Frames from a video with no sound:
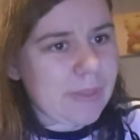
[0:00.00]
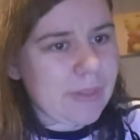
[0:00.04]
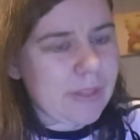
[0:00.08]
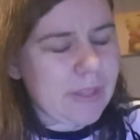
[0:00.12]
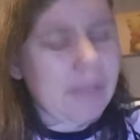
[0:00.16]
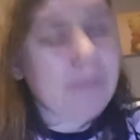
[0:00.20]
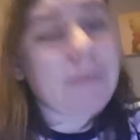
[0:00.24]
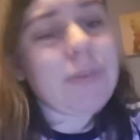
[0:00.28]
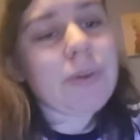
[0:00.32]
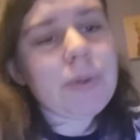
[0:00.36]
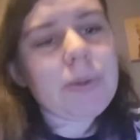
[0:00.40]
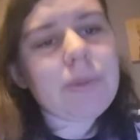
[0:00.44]

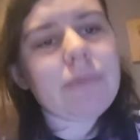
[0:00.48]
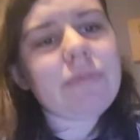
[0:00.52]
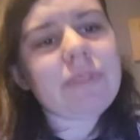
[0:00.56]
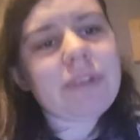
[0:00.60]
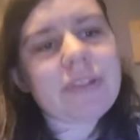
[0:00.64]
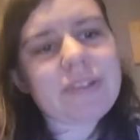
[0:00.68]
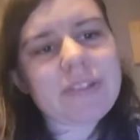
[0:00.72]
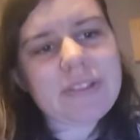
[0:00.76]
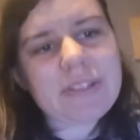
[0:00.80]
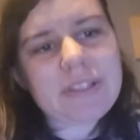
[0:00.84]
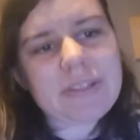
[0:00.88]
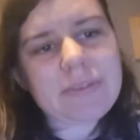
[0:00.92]
if you're in
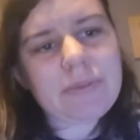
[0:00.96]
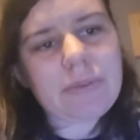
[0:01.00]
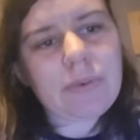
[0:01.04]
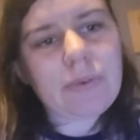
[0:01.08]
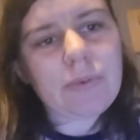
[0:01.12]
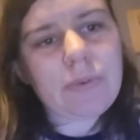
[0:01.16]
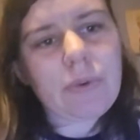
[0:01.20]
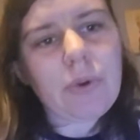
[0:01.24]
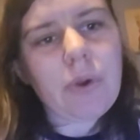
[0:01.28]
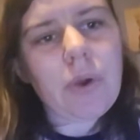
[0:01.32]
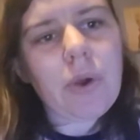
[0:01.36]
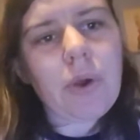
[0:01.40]
Resident
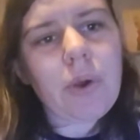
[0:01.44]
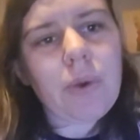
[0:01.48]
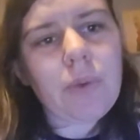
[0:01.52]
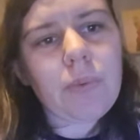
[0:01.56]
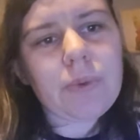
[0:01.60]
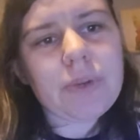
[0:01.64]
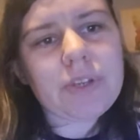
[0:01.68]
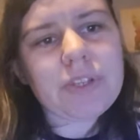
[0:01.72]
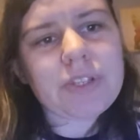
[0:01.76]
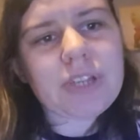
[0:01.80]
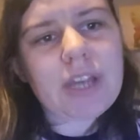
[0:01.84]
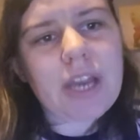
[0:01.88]
Evil,
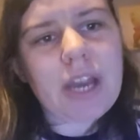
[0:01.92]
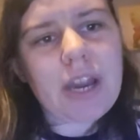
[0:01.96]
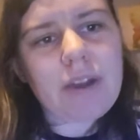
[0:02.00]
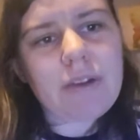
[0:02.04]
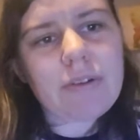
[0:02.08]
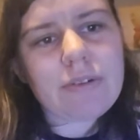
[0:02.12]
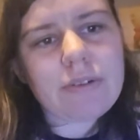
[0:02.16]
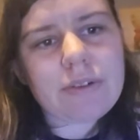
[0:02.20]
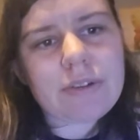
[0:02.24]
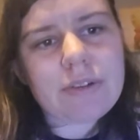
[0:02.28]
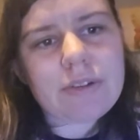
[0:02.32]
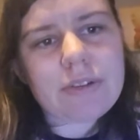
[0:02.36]
which
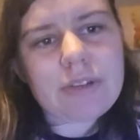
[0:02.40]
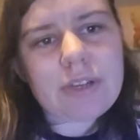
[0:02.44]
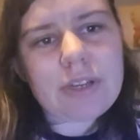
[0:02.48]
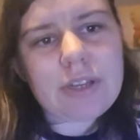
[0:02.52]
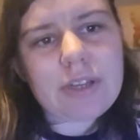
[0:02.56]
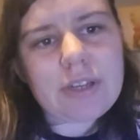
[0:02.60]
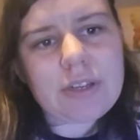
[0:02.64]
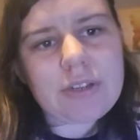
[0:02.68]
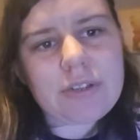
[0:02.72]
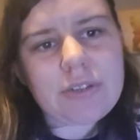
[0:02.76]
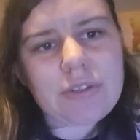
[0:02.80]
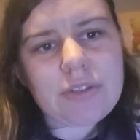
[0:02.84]

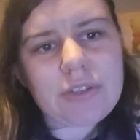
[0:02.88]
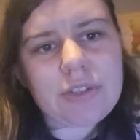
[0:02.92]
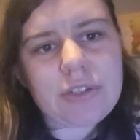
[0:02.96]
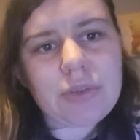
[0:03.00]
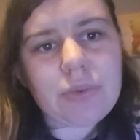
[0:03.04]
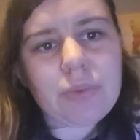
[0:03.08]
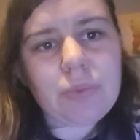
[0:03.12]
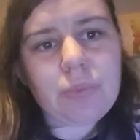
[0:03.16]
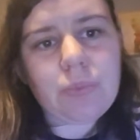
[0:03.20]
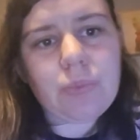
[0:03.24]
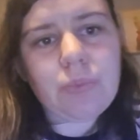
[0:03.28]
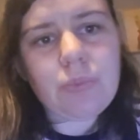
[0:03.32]
character do
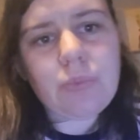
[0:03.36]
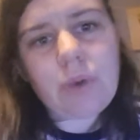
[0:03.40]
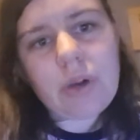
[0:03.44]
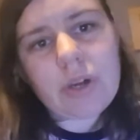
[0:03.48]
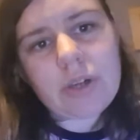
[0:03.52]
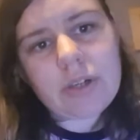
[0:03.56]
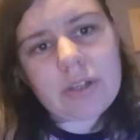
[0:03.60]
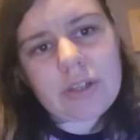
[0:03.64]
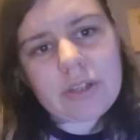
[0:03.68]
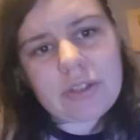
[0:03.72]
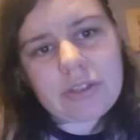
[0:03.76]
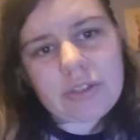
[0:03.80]
you
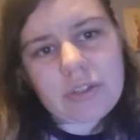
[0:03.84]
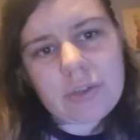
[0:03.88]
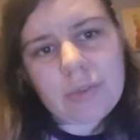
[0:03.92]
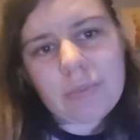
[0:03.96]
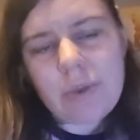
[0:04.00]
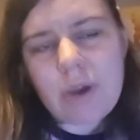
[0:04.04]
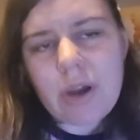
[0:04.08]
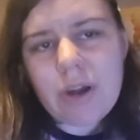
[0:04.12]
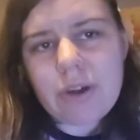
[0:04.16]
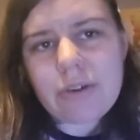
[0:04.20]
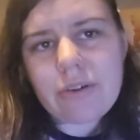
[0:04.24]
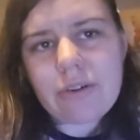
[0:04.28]
want as your
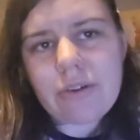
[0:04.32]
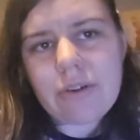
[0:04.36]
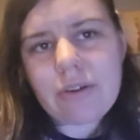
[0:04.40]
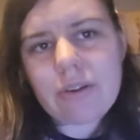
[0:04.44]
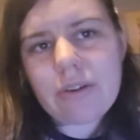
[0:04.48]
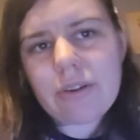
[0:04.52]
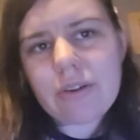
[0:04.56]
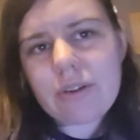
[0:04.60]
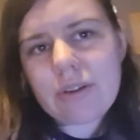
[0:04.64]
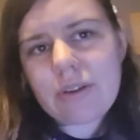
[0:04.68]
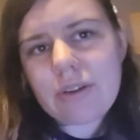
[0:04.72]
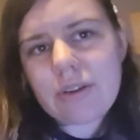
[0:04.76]

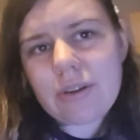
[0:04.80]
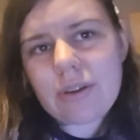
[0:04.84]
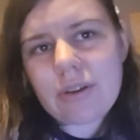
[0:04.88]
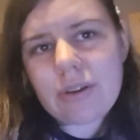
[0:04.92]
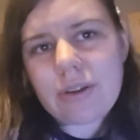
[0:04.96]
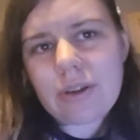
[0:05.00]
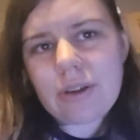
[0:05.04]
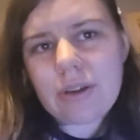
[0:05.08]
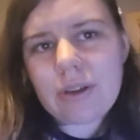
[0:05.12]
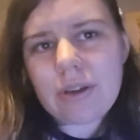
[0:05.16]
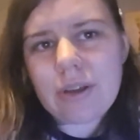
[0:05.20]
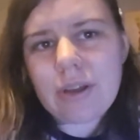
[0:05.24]
partner,
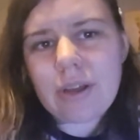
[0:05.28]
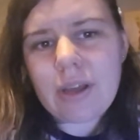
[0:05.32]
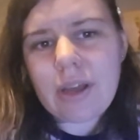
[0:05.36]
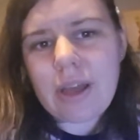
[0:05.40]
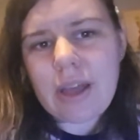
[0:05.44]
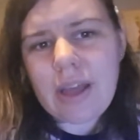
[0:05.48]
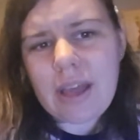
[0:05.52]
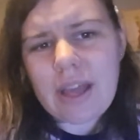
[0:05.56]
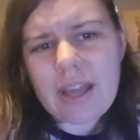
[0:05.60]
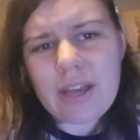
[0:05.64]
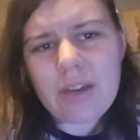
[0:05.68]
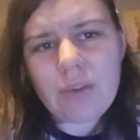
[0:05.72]

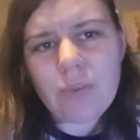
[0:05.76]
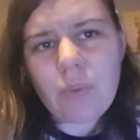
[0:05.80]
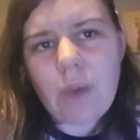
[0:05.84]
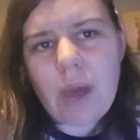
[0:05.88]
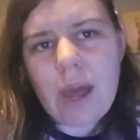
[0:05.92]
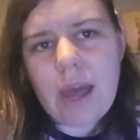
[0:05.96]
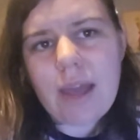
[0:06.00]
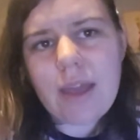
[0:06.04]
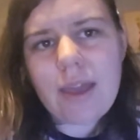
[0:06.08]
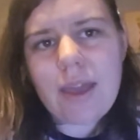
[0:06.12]
and why?